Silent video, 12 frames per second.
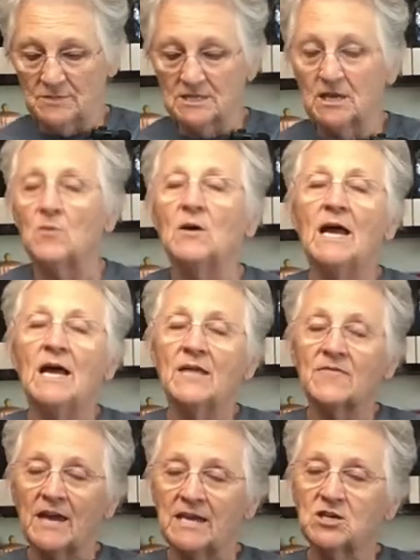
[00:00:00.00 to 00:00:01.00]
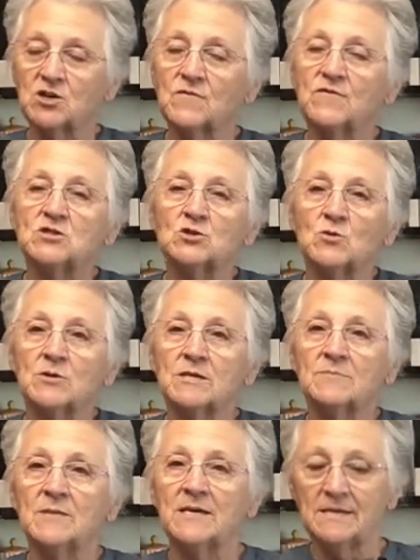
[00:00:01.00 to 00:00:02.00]
So thank you for
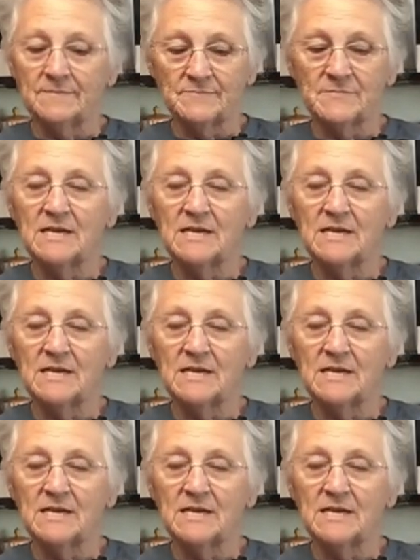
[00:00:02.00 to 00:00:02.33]
joining me.